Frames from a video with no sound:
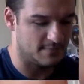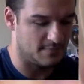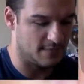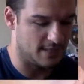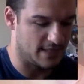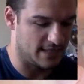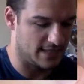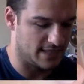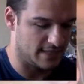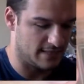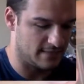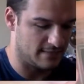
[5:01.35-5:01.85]

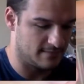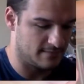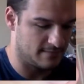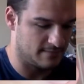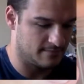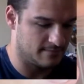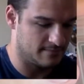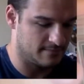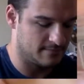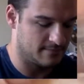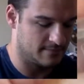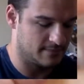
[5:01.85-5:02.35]
but
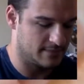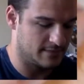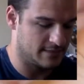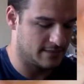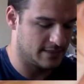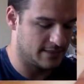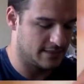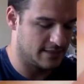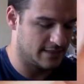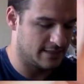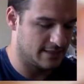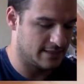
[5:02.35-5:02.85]

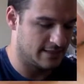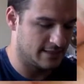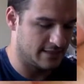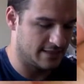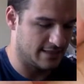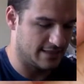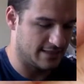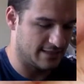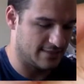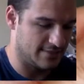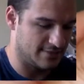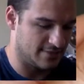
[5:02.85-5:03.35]

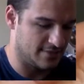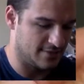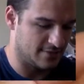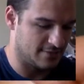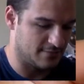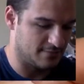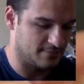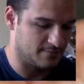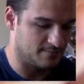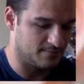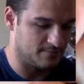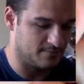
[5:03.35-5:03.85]
I don't know.